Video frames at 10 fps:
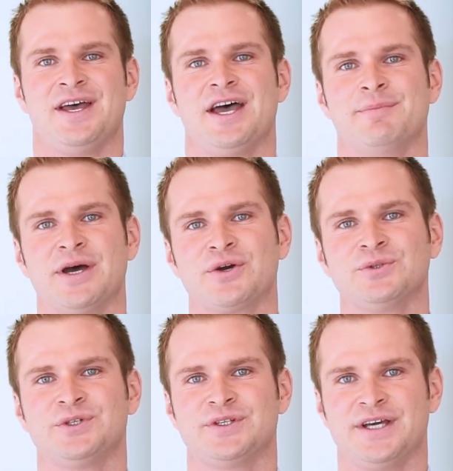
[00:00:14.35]
and my goal
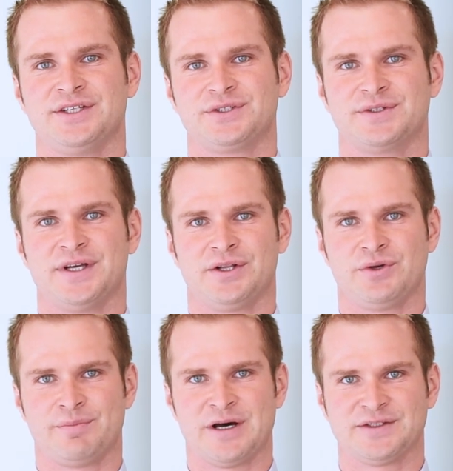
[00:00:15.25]
today is to tell
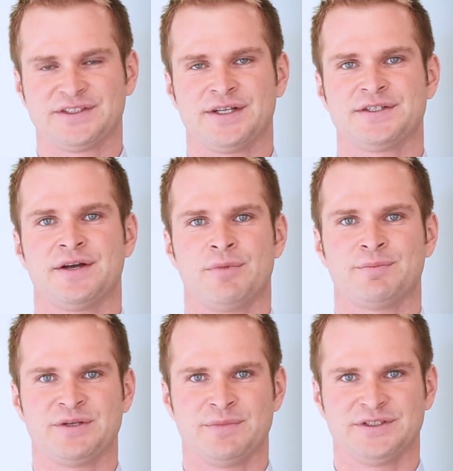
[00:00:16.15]
you about Send Time
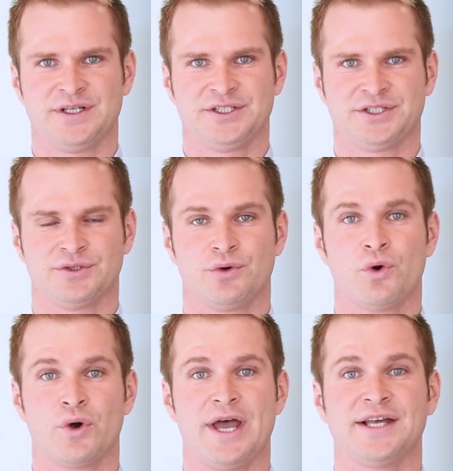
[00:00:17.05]
Optimization,
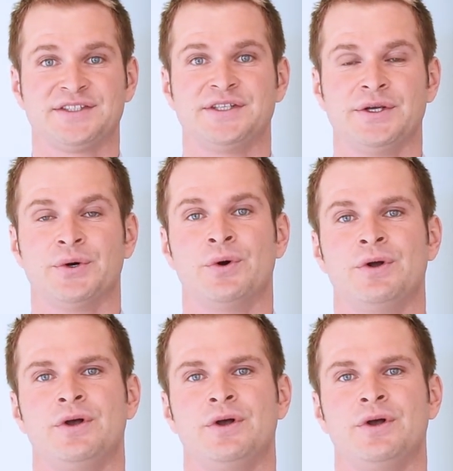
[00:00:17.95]
or S T O,